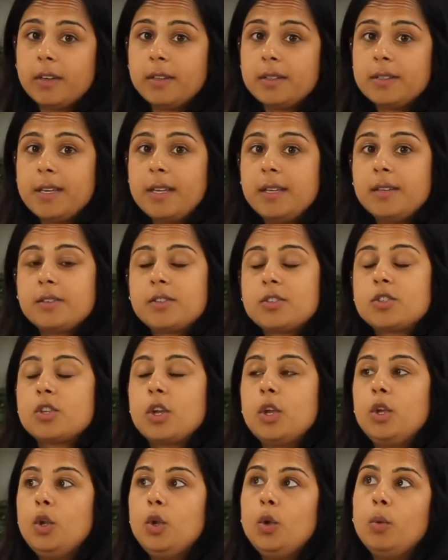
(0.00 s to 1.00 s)
scientist,
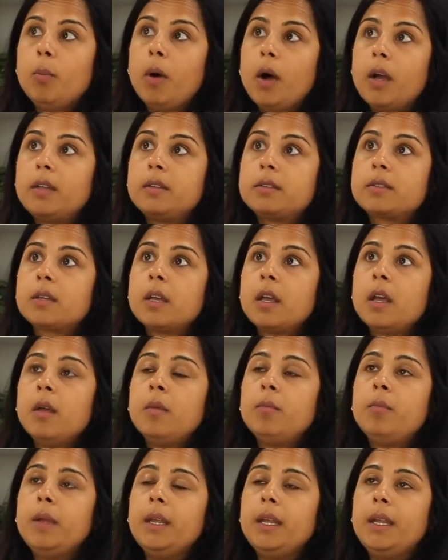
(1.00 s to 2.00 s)
so you might
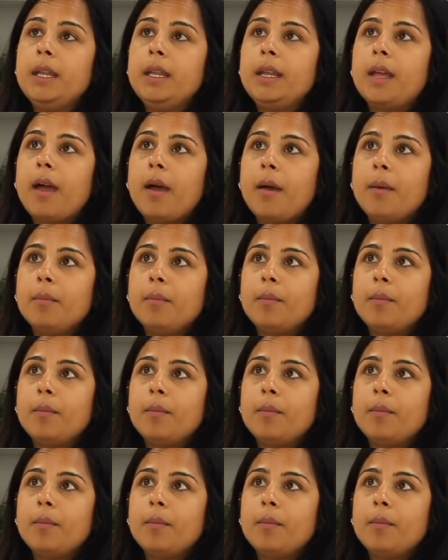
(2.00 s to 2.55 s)
be